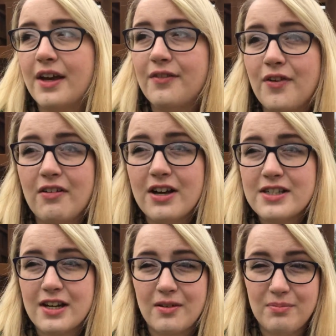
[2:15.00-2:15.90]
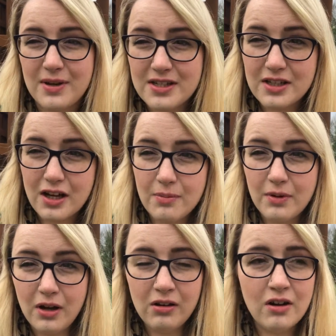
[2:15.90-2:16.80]
If there is and I've missed a
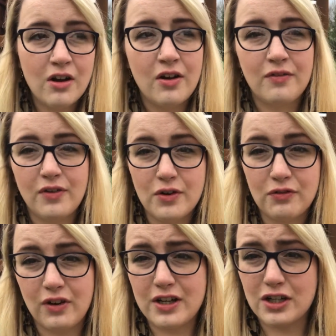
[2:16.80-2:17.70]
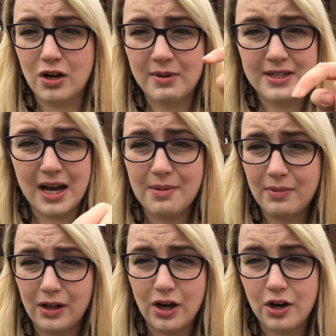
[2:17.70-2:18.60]
couple, feel free to comment down
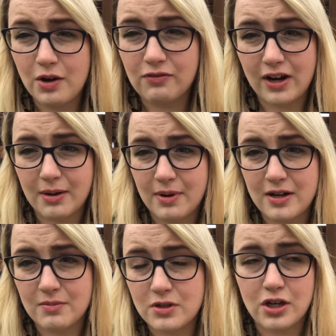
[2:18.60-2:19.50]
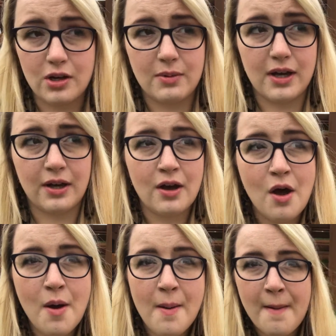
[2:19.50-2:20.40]
below and recommend them to me.
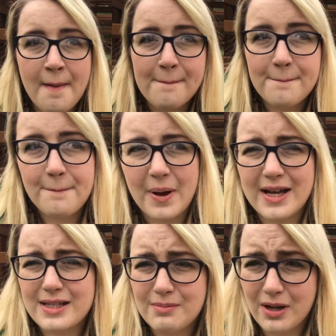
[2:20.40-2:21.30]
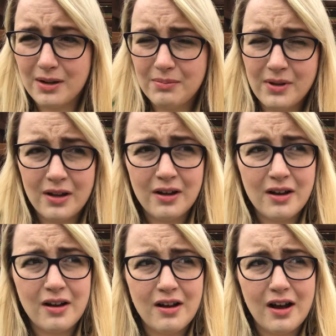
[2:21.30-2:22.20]
But as a mum
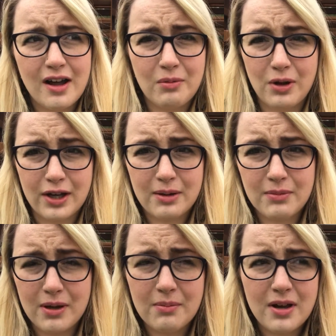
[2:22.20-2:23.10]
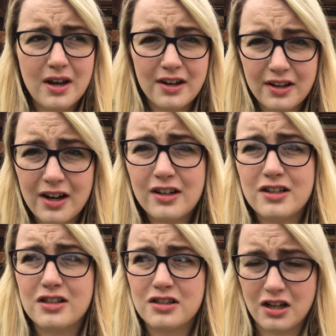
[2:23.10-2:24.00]
and a working mum, it kind
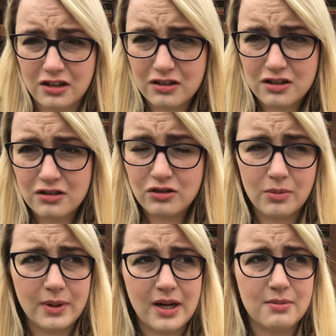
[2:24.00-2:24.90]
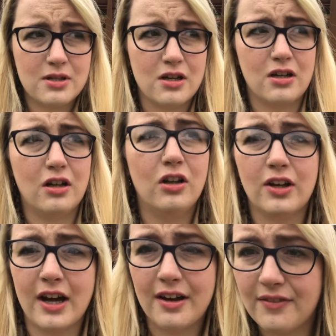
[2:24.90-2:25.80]
of sucked not being able to
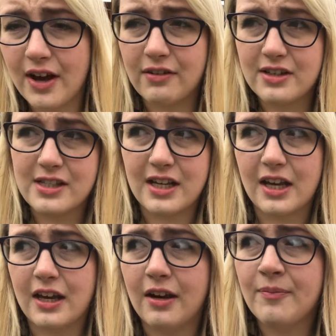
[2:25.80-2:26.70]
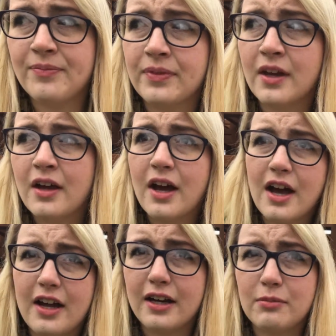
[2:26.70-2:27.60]
look out there and see
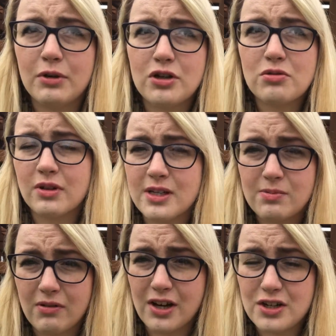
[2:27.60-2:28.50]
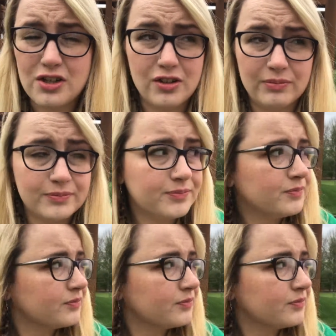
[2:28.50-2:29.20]
any mutual inspiration.